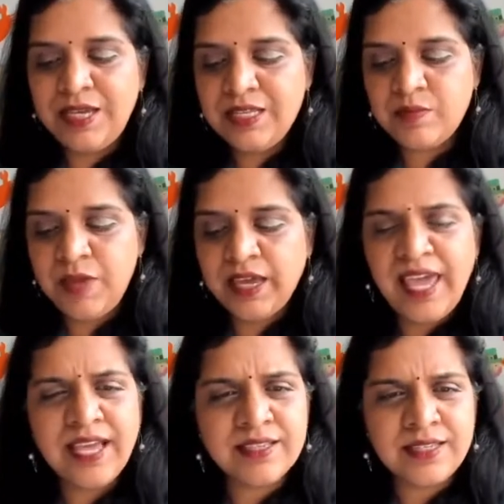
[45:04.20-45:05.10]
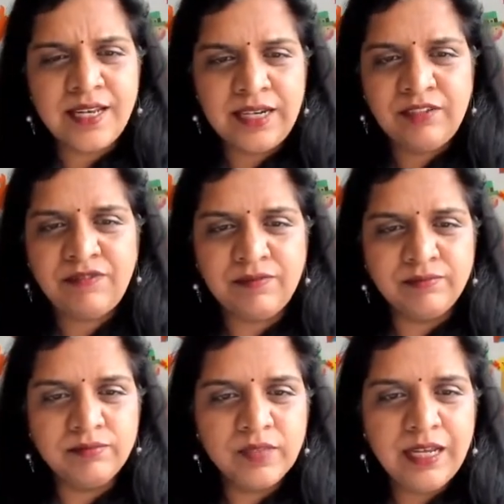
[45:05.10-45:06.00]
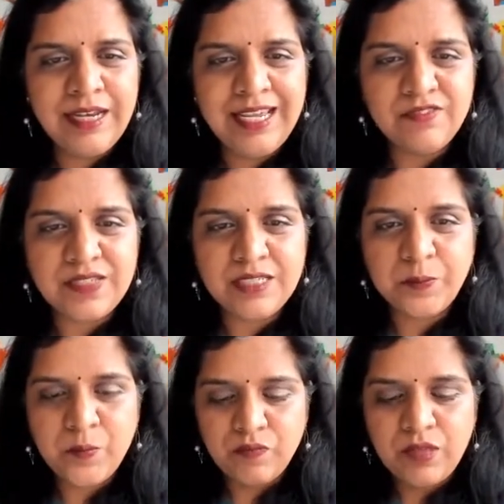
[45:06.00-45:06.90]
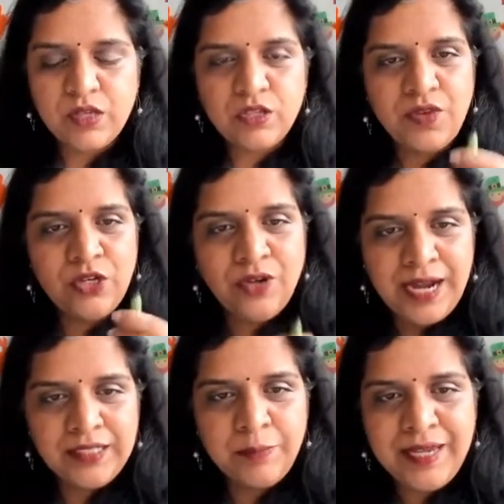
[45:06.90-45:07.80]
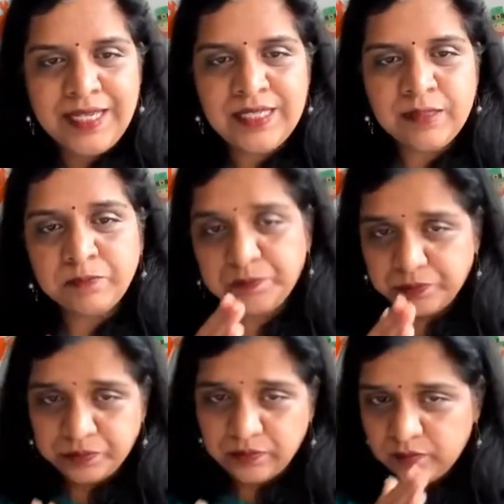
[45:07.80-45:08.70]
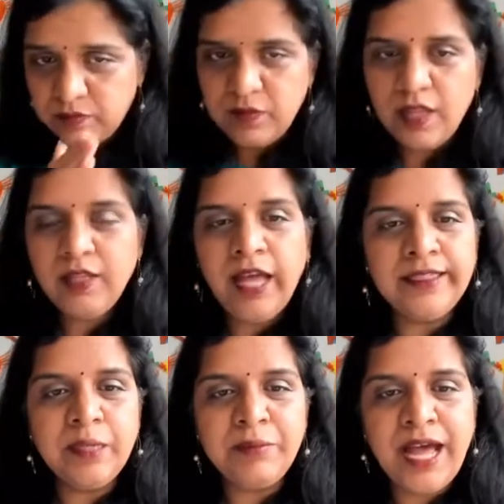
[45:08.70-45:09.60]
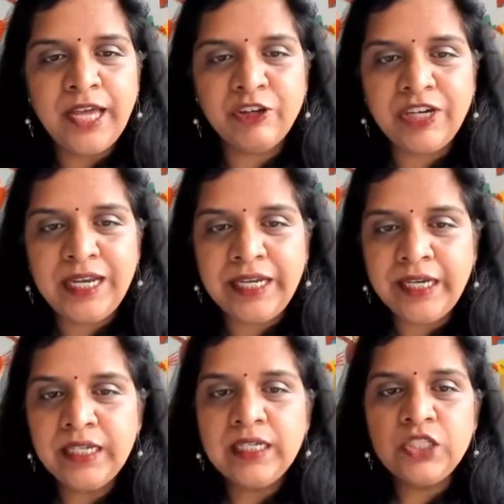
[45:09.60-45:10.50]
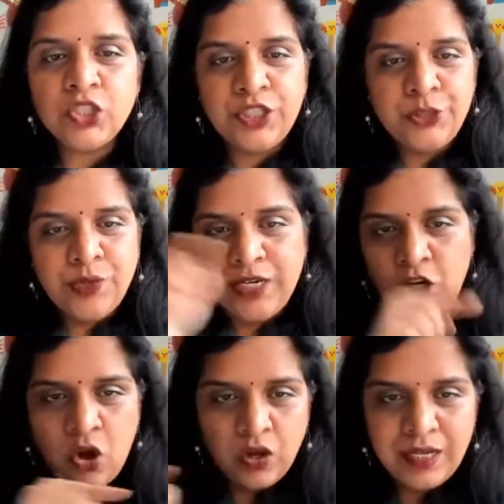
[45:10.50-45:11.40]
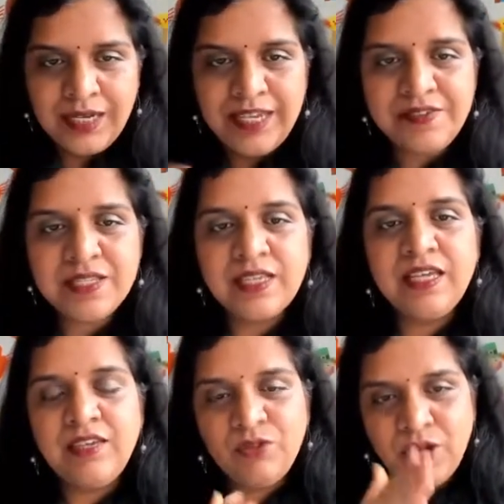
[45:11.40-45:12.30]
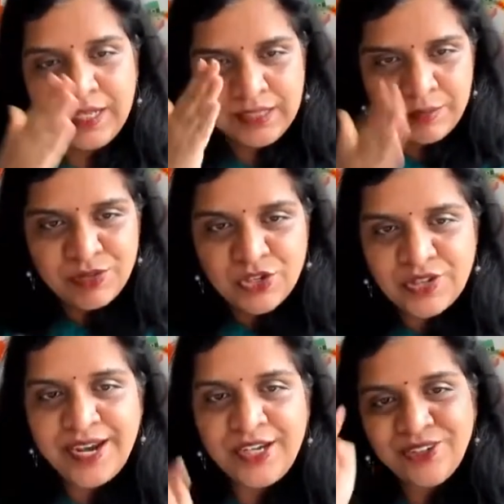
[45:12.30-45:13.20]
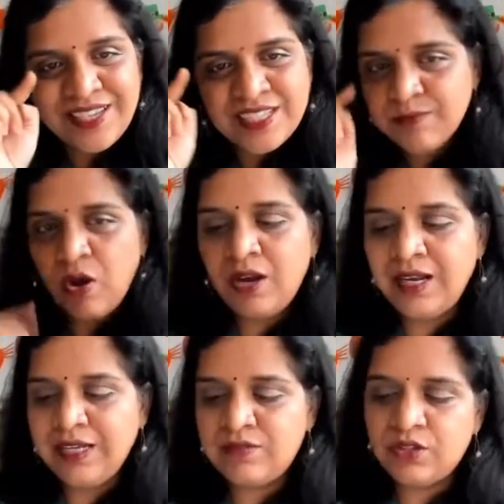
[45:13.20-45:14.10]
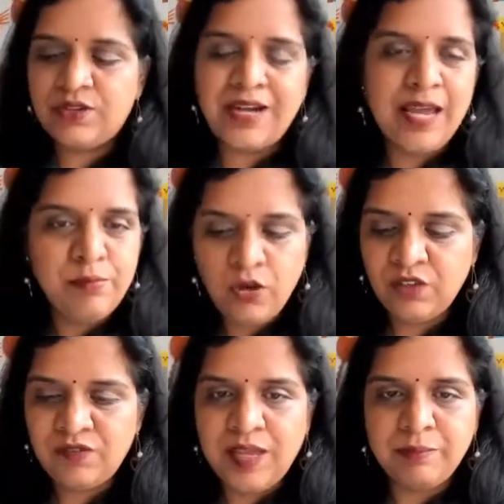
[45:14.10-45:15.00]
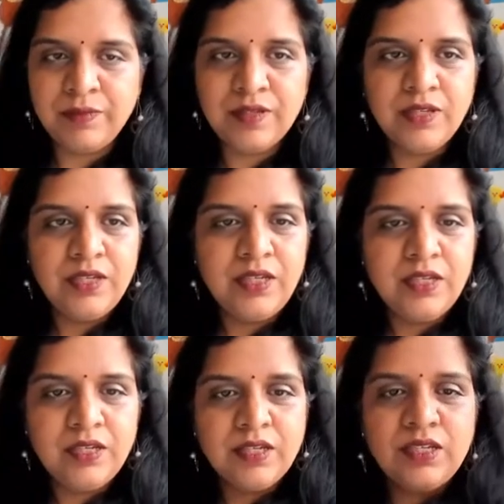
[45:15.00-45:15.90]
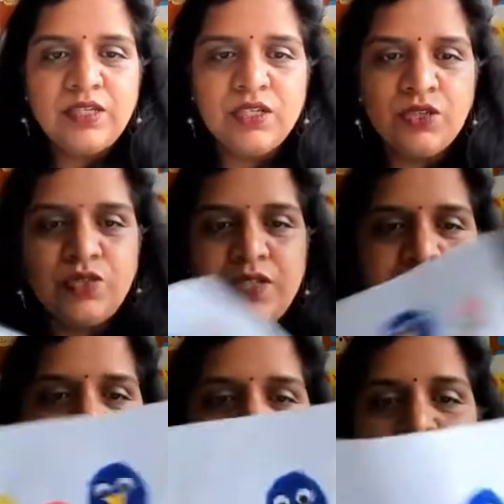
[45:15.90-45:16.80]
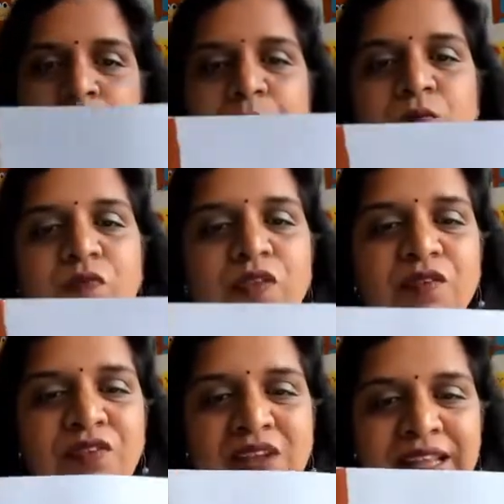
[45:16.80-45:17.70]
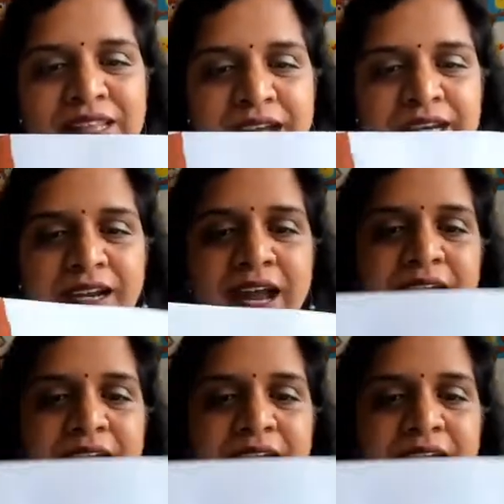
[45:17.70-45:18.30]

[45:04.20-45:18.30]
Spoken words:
So beans make excellent leaves. So when you cut the beans, cut them diagonally so that you get longer leaves. If you cut them straight, you get smaller leaves. So try both of them. So you see here, we've done that,